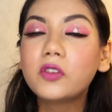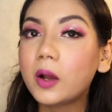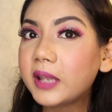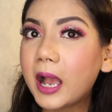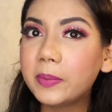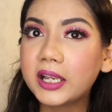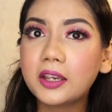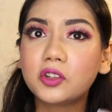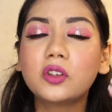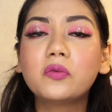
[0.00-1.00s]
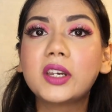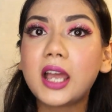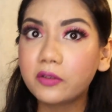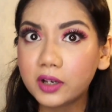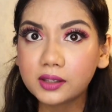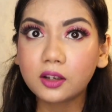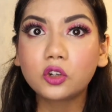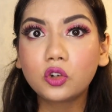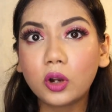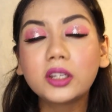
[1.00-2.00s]
from the application when I was
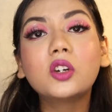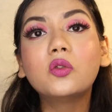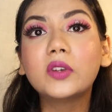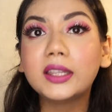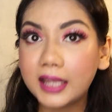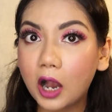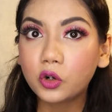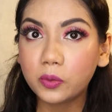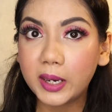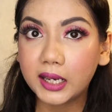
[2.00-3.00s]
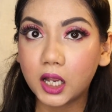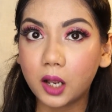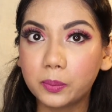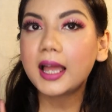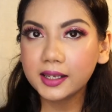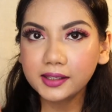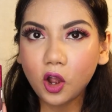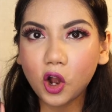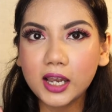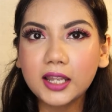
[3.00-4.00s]
showing you without makeup. That is
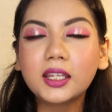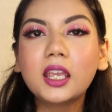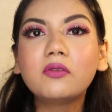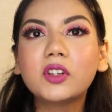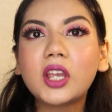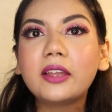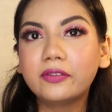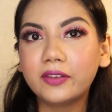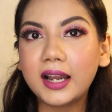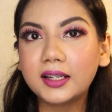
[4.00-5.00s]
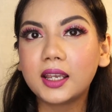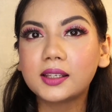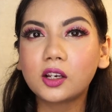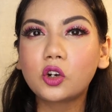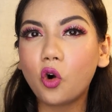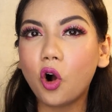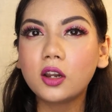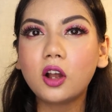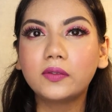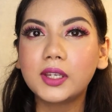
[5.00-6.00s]
the only thing which I felt is a
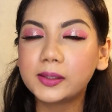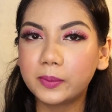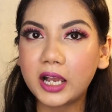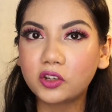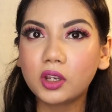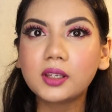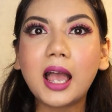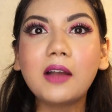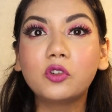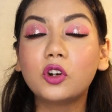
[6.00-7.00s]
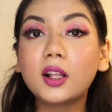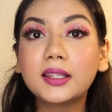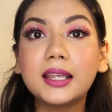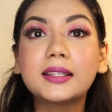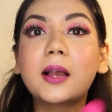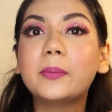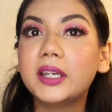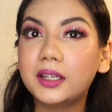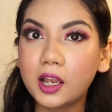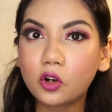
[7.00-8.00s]
con of these blushes. I would not say it's
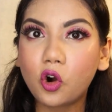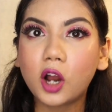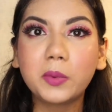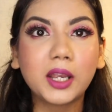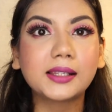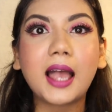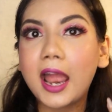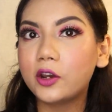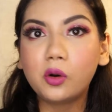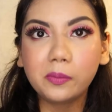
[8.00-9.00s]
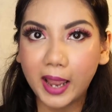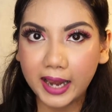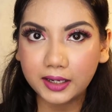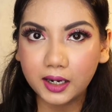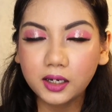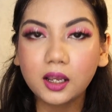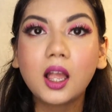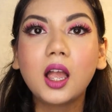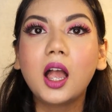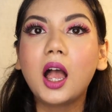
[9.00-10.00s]
completely a con because I don't mind it.
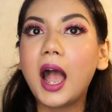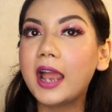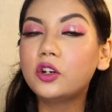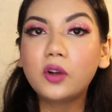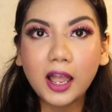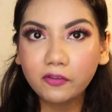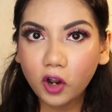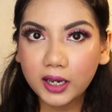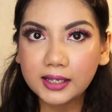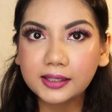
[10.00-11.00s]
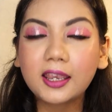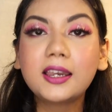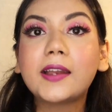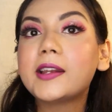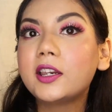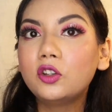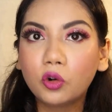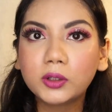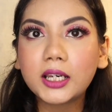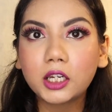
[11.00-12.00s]
I do have oily skin and I
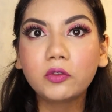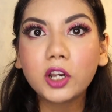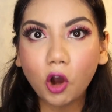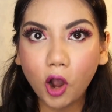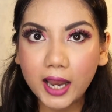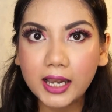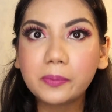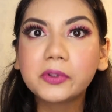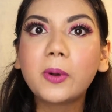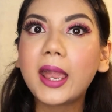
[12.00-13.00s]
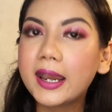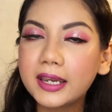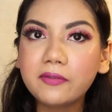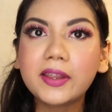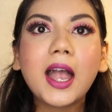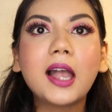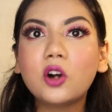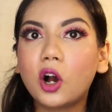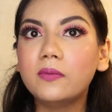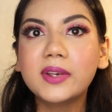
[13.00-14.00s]
know that it will oil up, so anyway
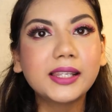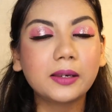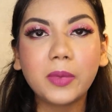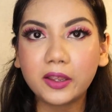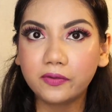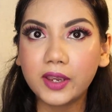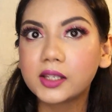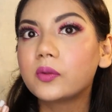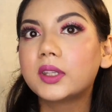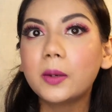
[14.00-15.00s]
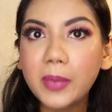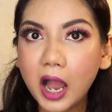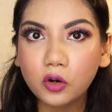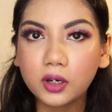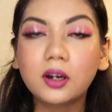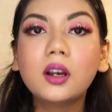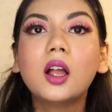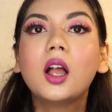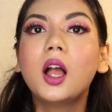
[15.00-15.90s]
I always set my face with a powder,